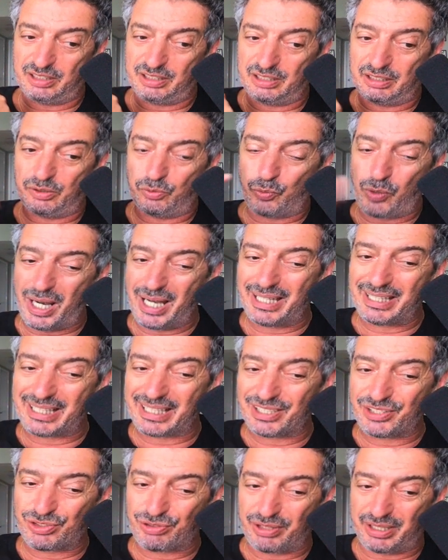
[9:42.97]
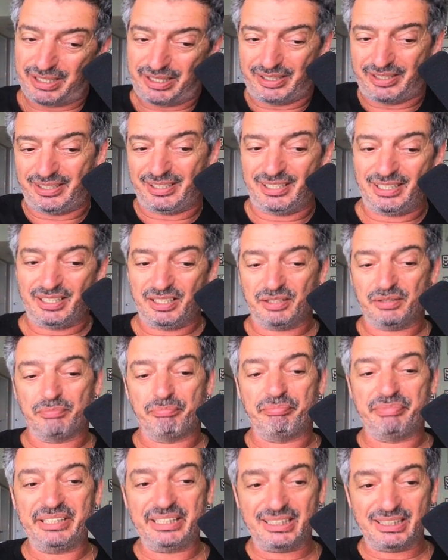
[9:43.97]
Why it is right?
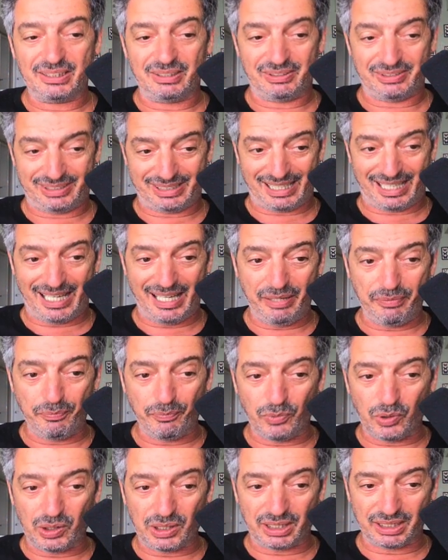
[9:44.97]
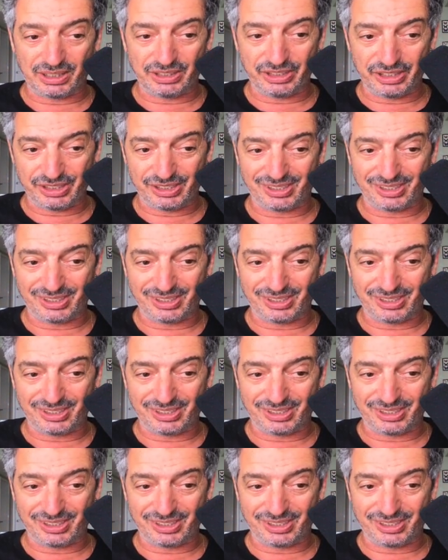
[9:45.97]
Because I marked this